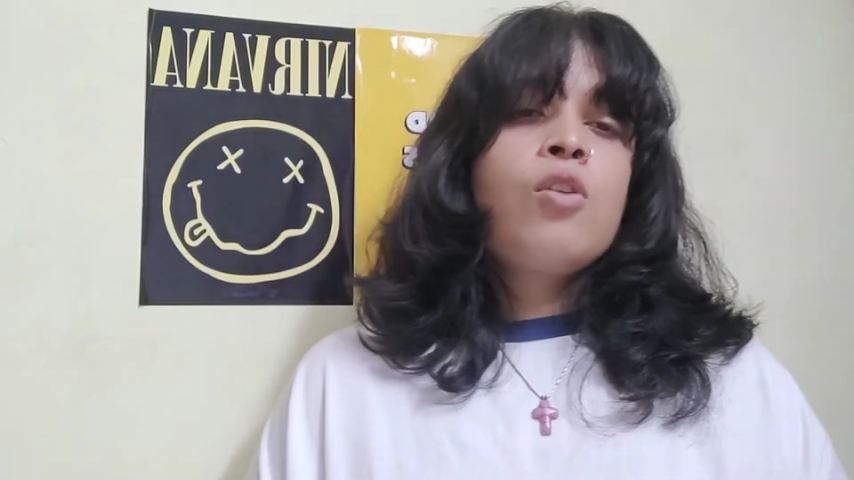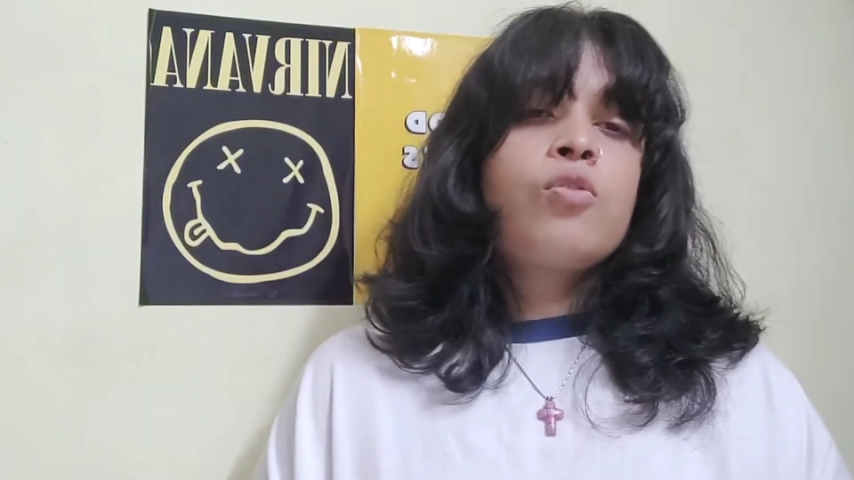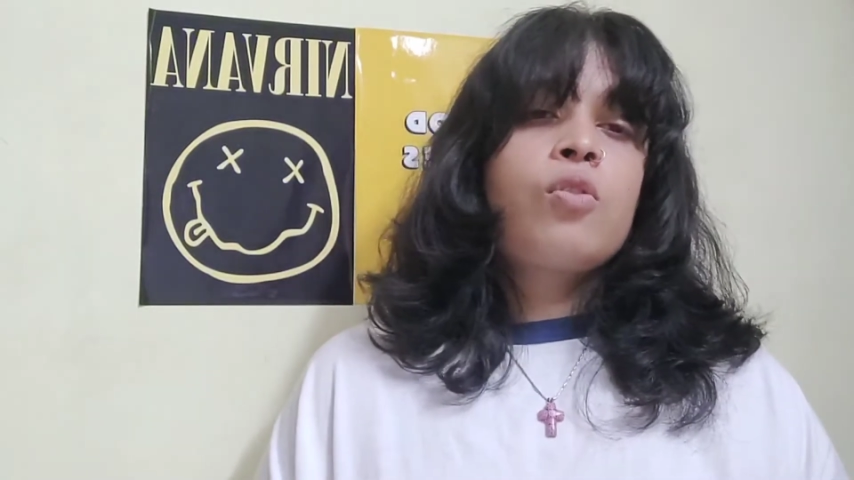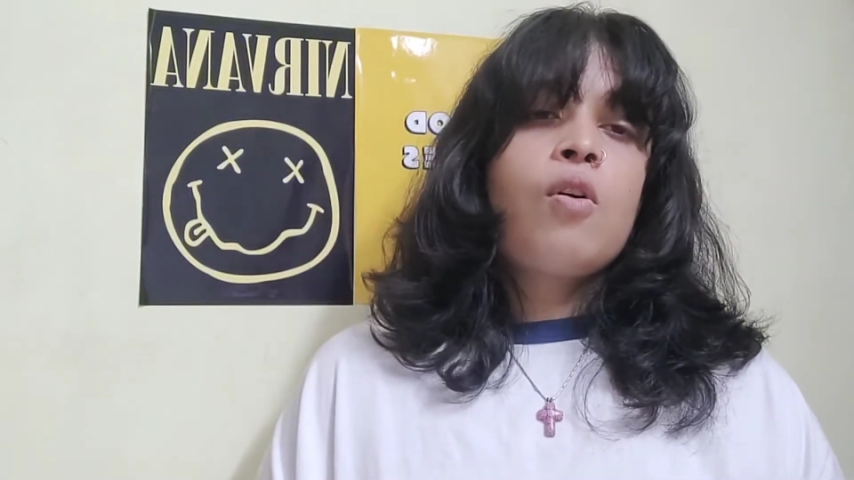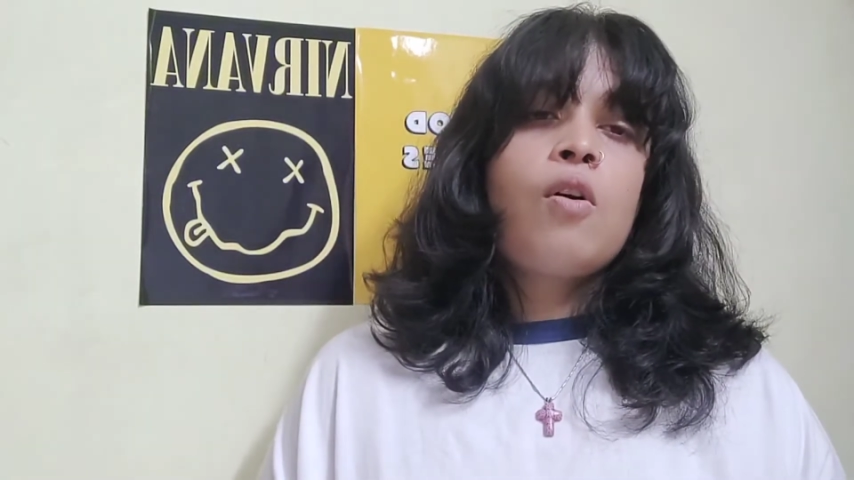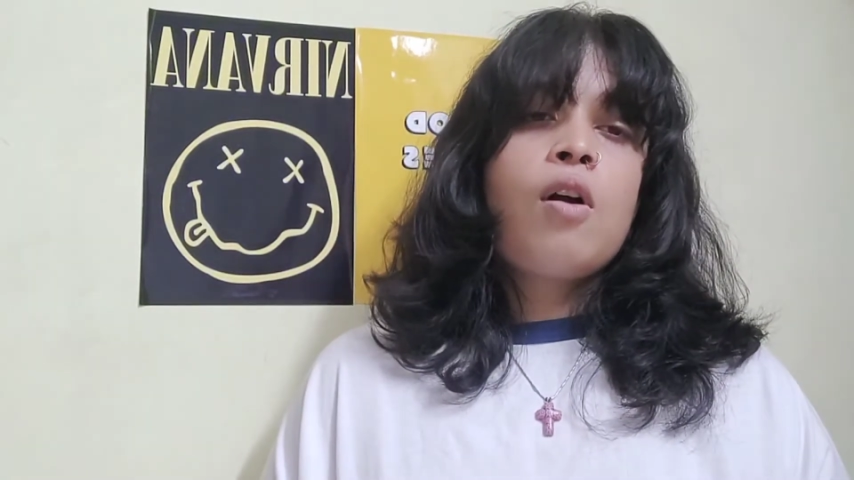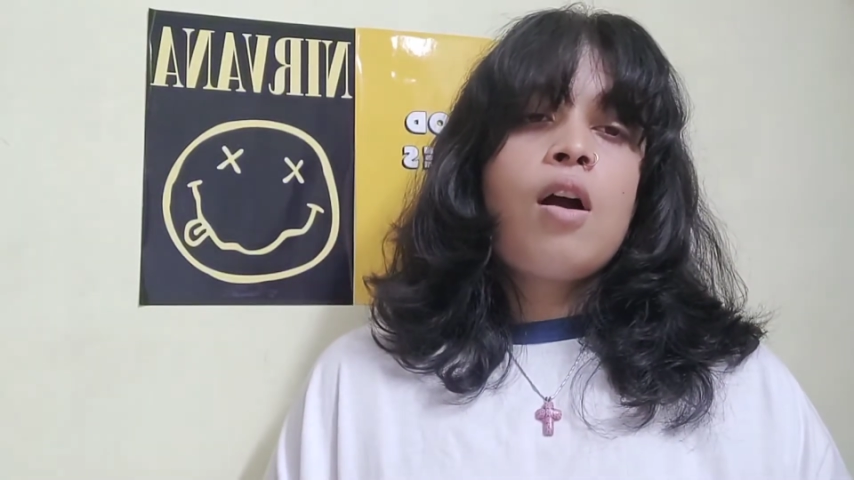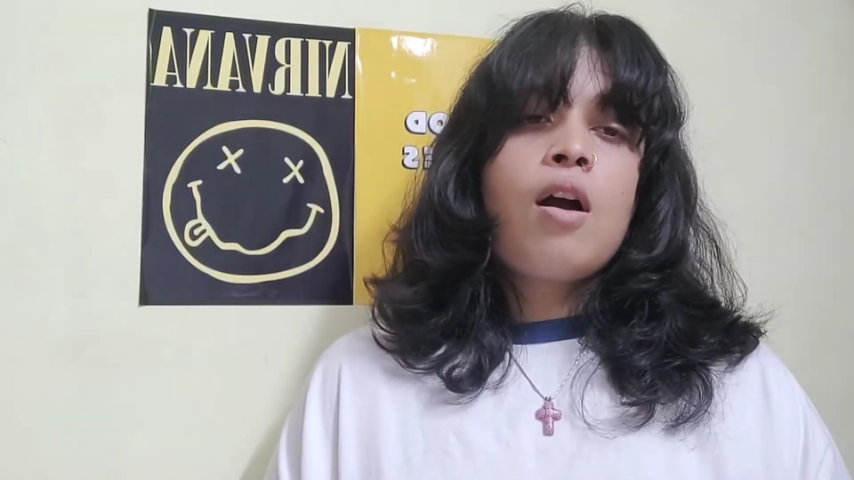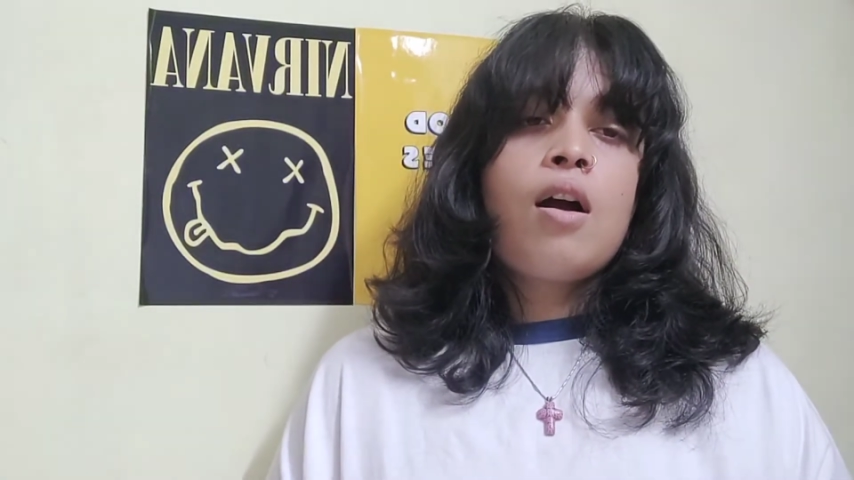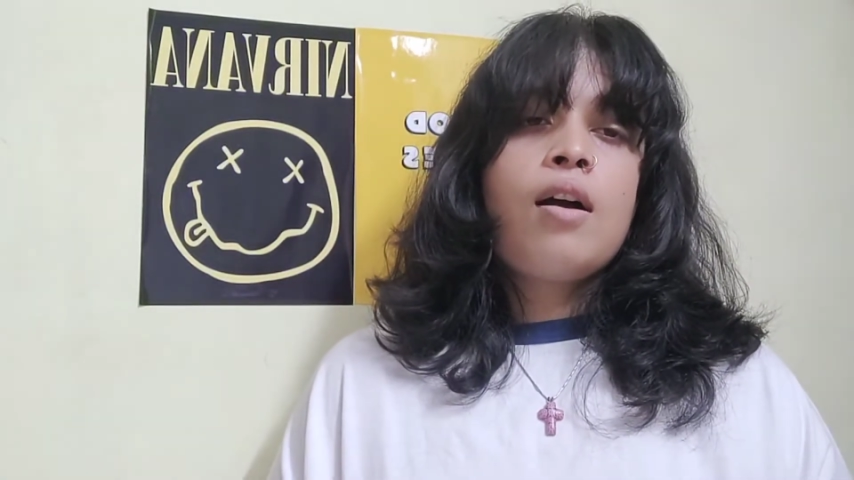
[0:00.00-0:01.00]

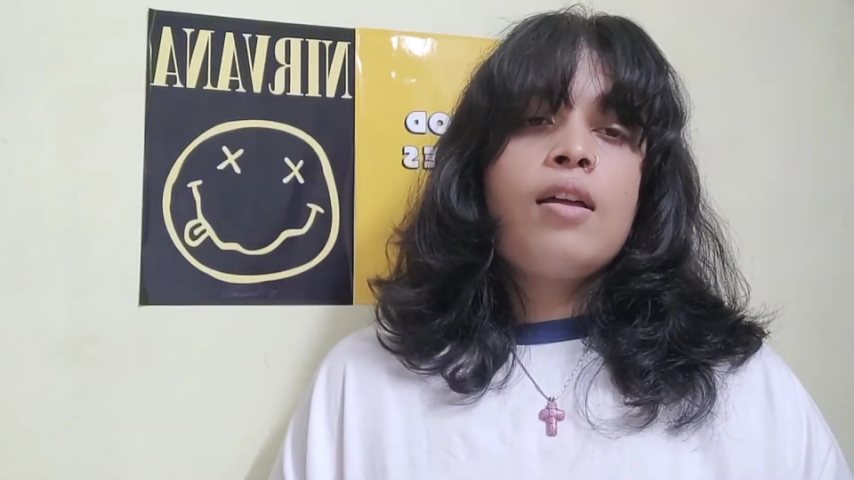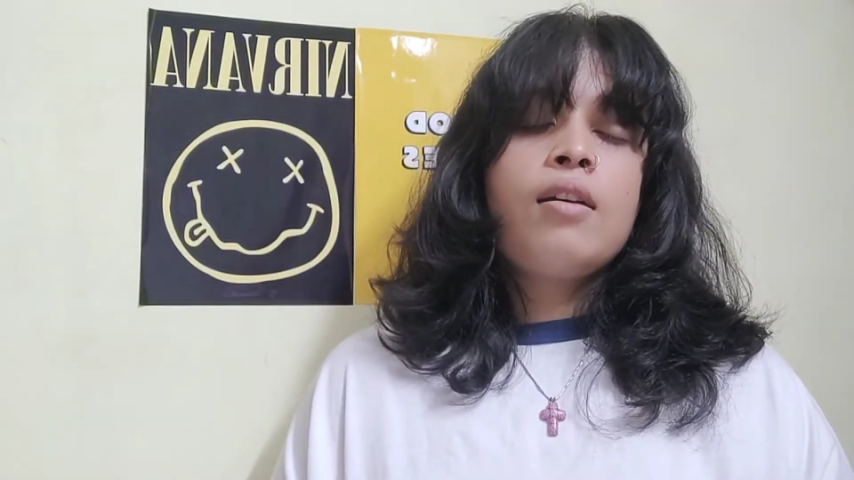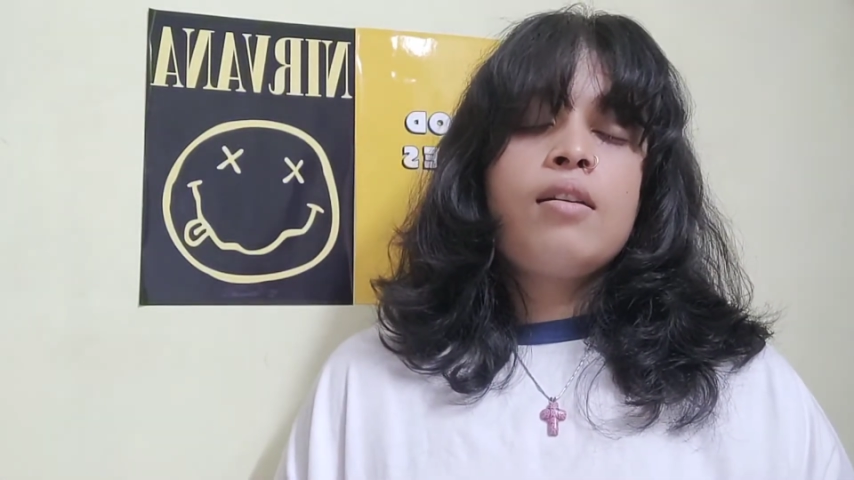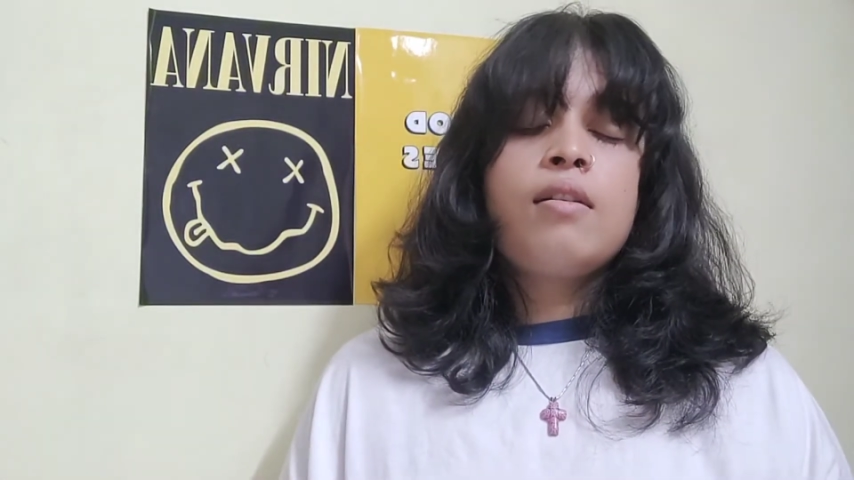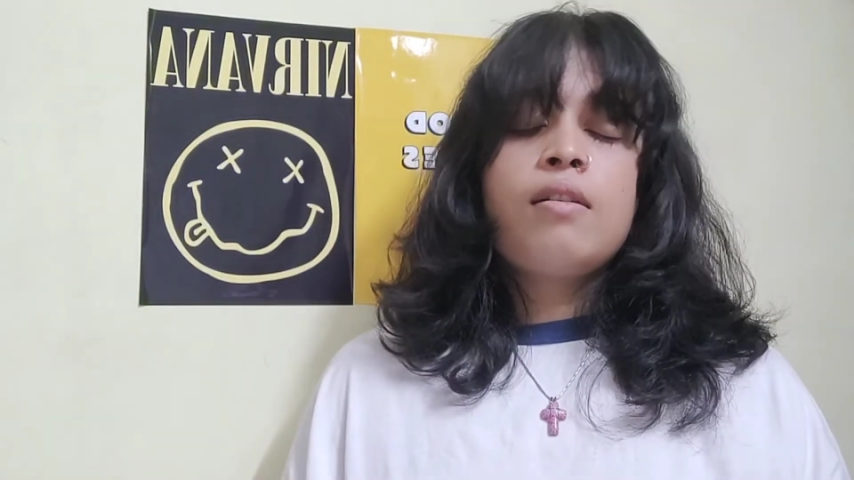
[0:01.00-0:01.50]
So